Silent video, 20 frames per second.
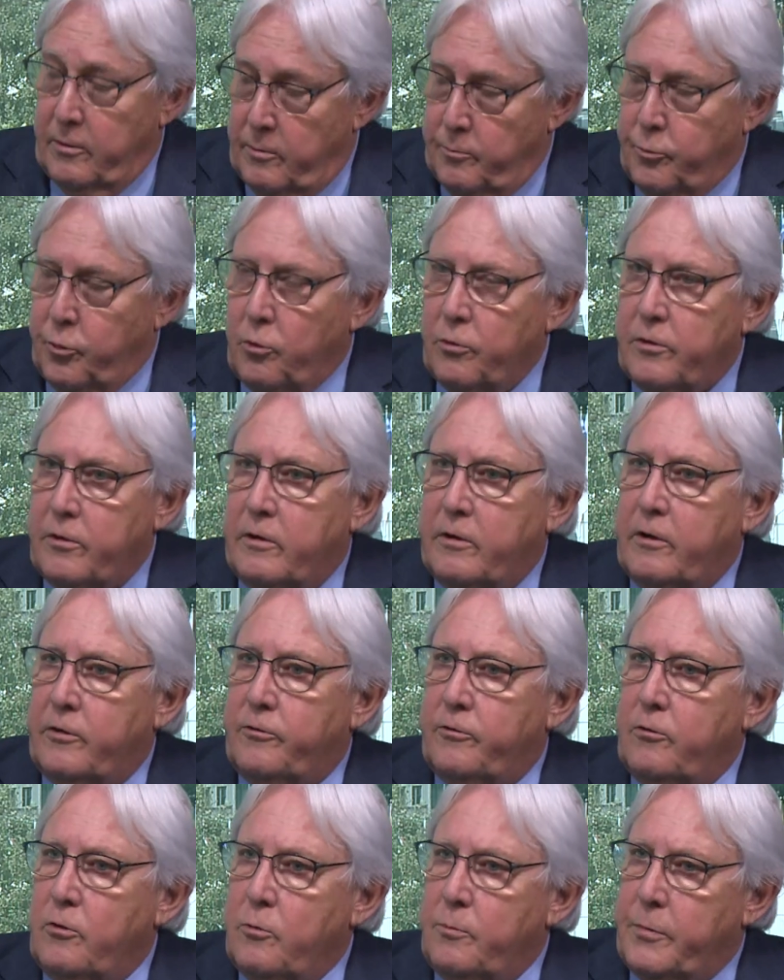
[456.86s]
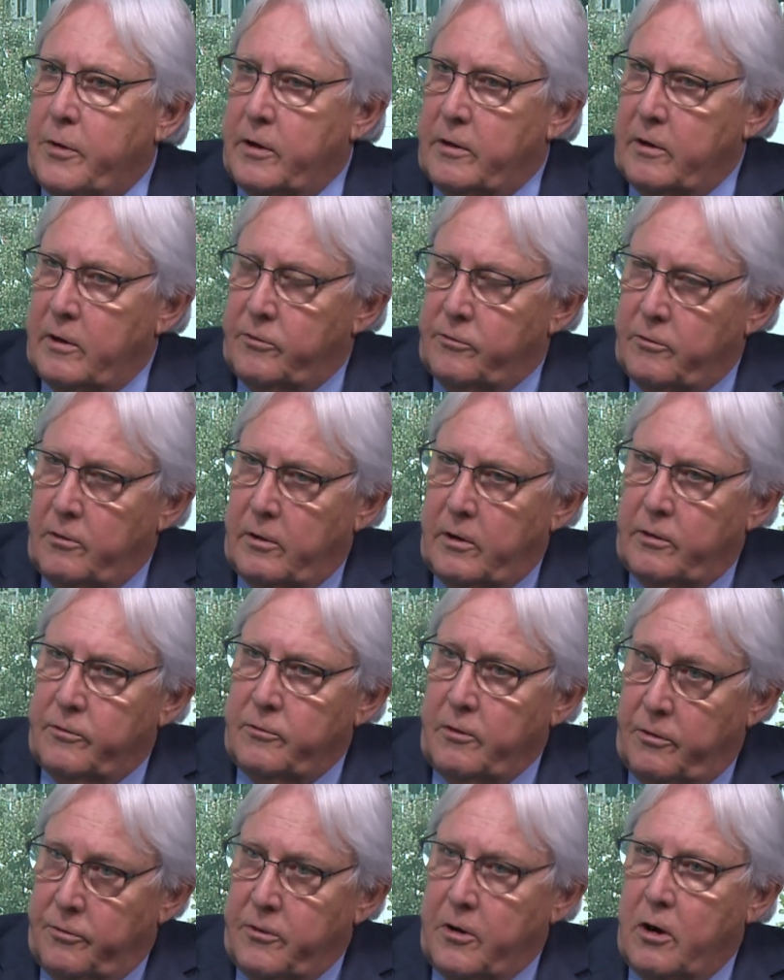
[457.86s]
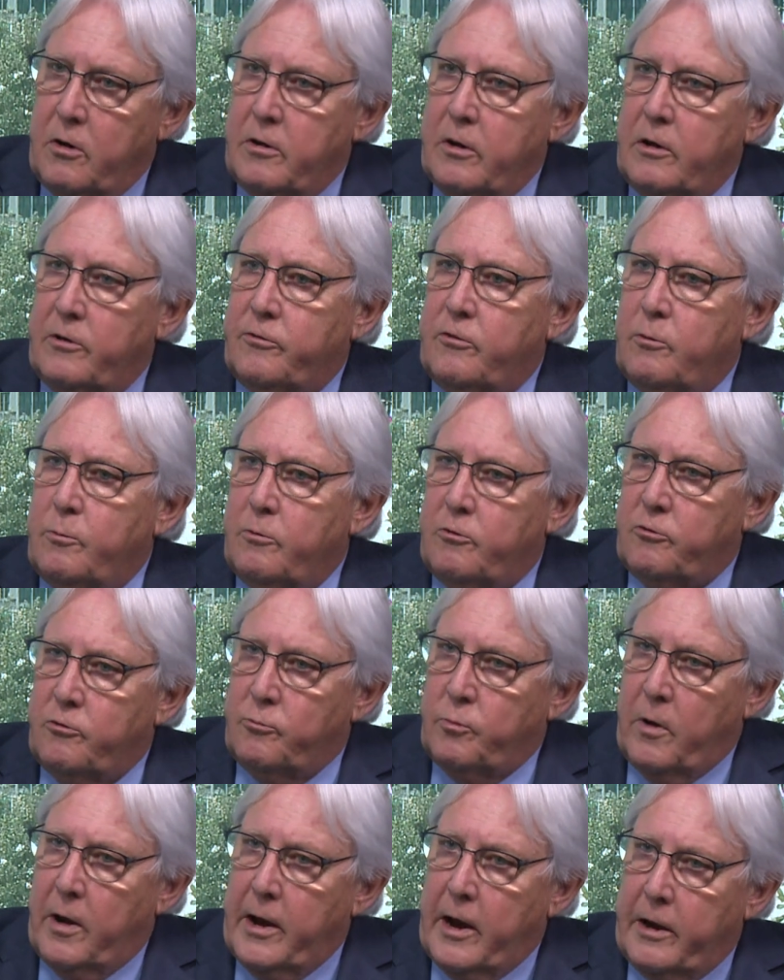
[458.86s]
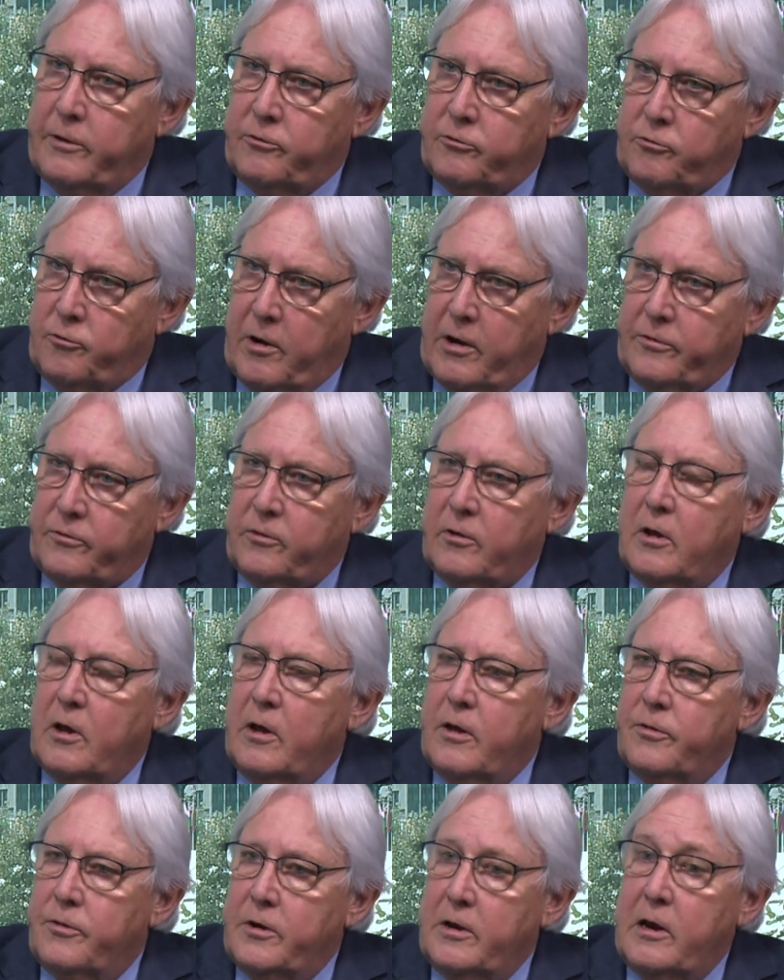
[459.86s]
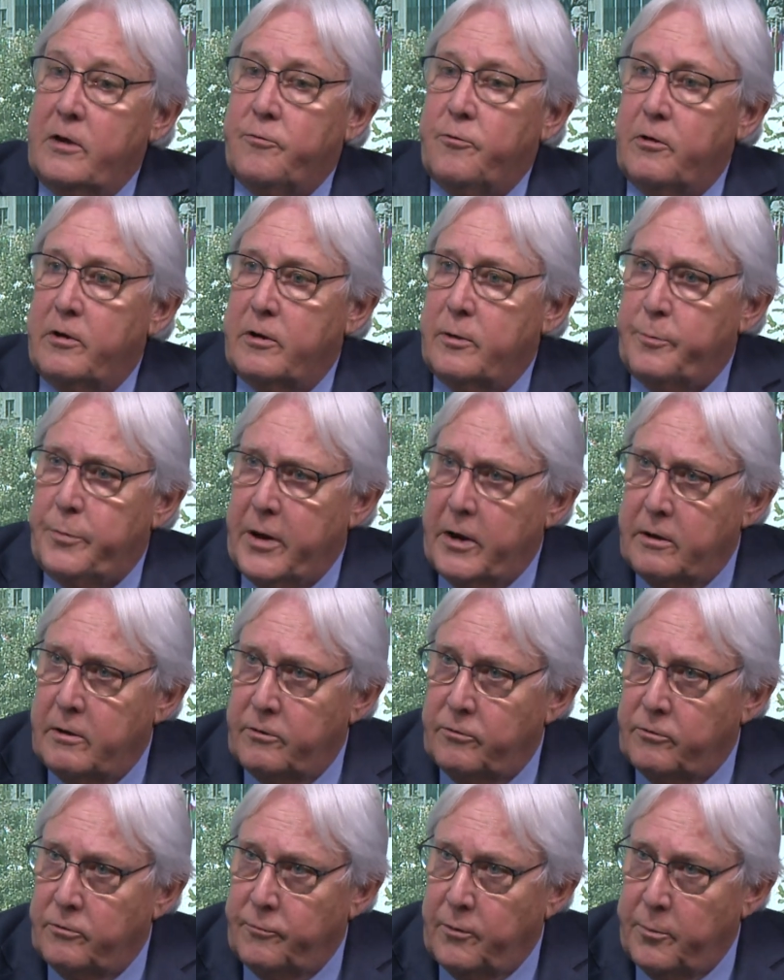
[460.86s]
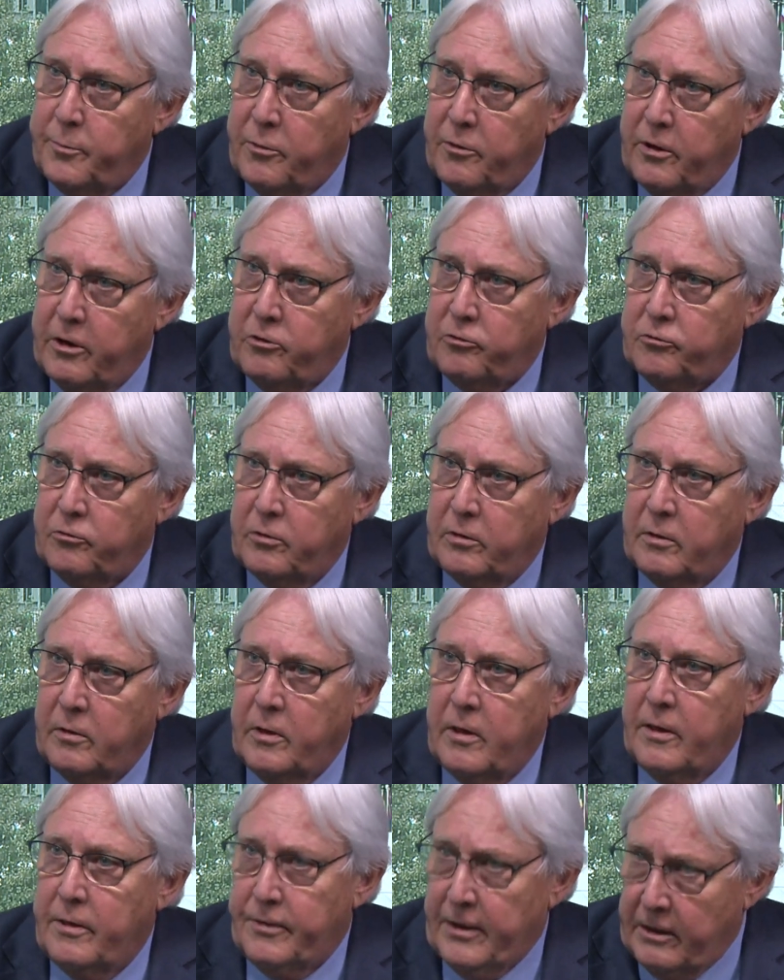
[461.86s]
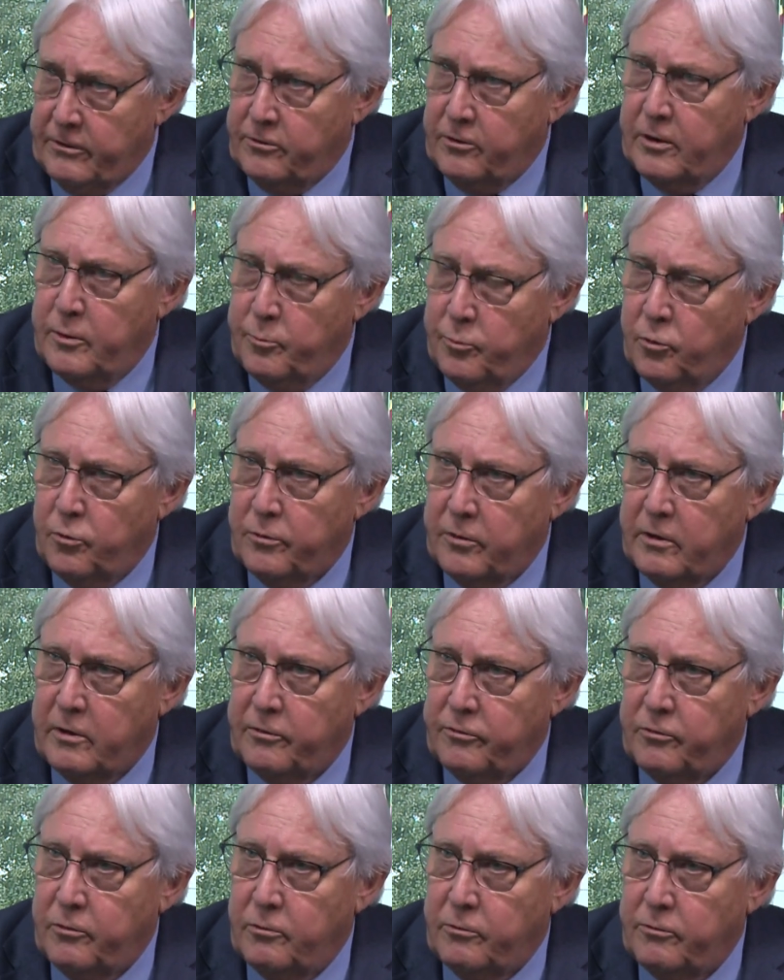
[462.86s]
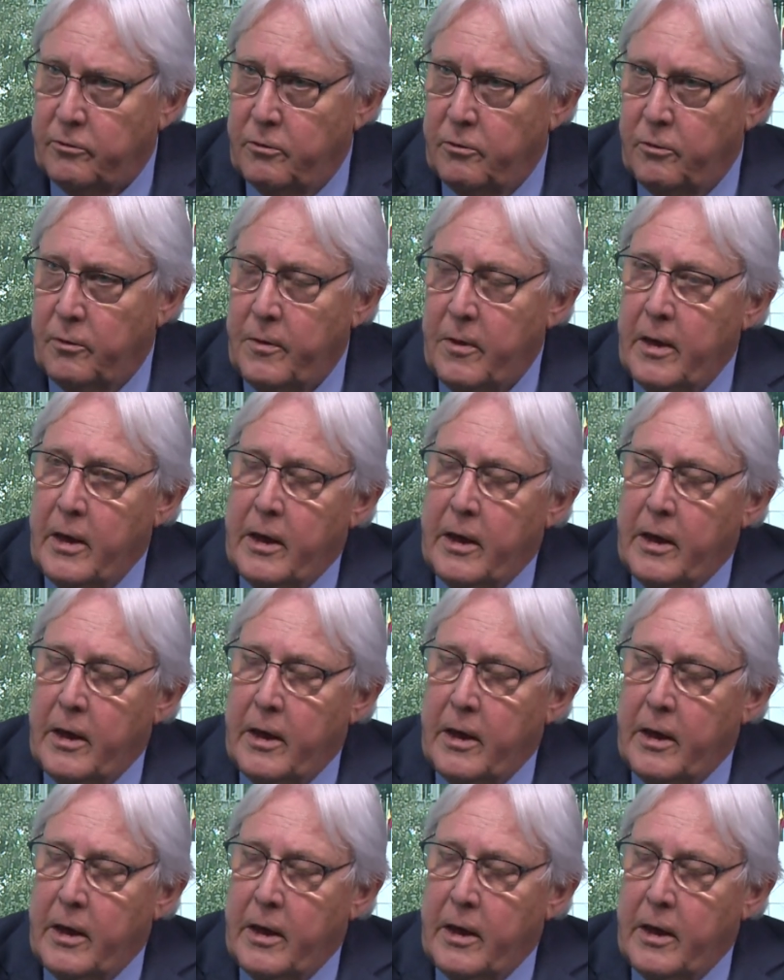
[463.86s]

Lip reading: important issue, but it's not the only issue, which is why I stressed the need for independence of operation. That's an important issue, too.